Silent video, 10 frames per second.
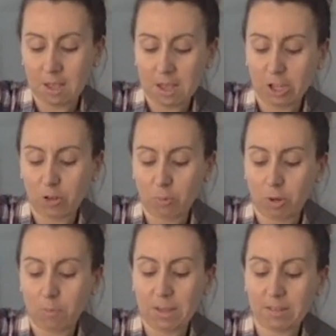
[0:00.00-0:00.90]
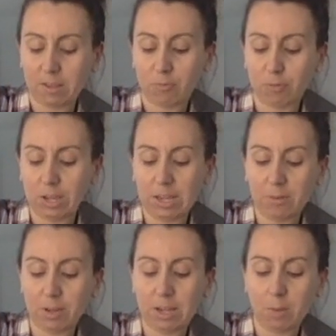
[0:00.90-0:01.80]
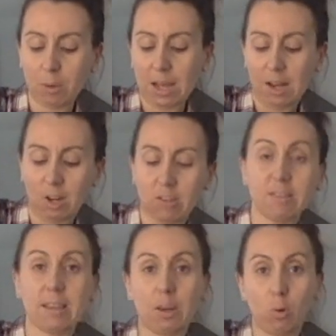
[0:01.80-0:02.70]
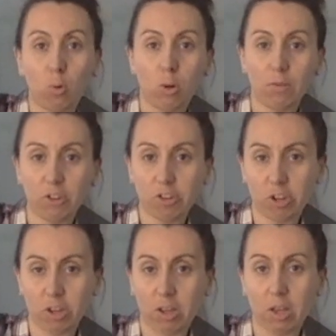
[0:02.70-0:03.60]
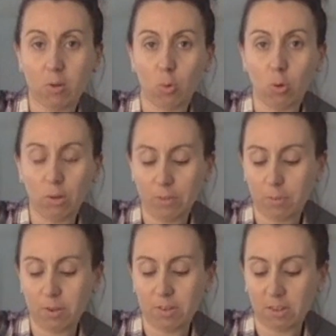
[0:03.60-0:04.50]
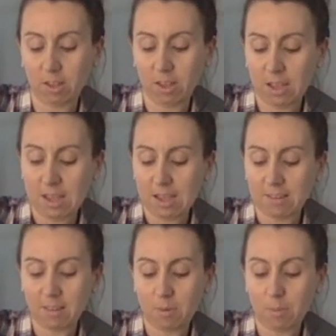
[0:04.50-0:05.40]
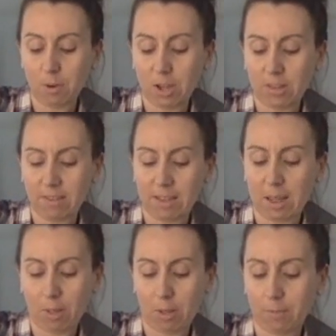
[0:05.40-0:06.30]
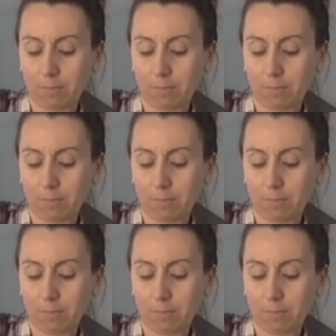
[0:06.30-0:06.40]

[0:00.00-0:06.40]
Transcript: And you want to mix it really, really well until all of the sugar and all of the butter is combined together.